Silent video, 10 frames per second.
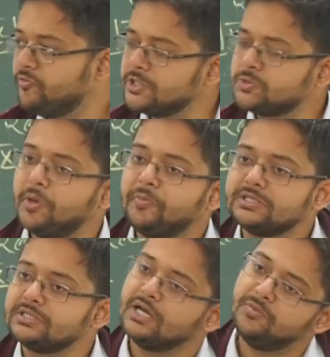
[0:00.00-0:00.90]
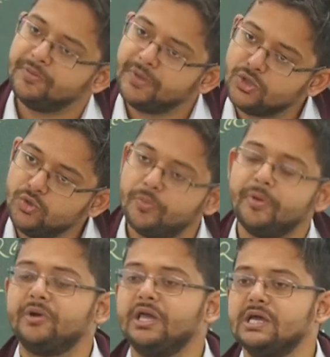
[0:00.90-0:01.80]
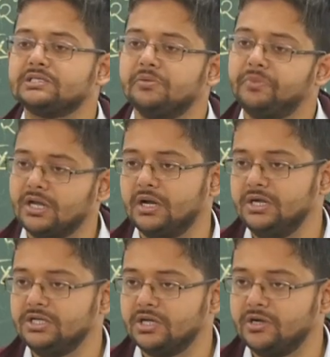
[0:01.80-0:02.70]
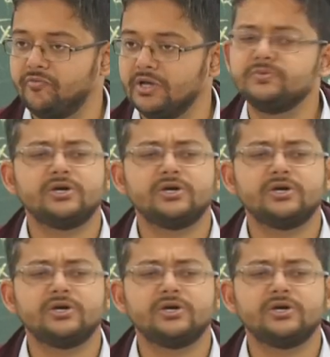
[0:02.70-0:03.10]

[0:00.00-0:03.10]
First paper, second paper, duto paper hi aste pare conditioned reflex,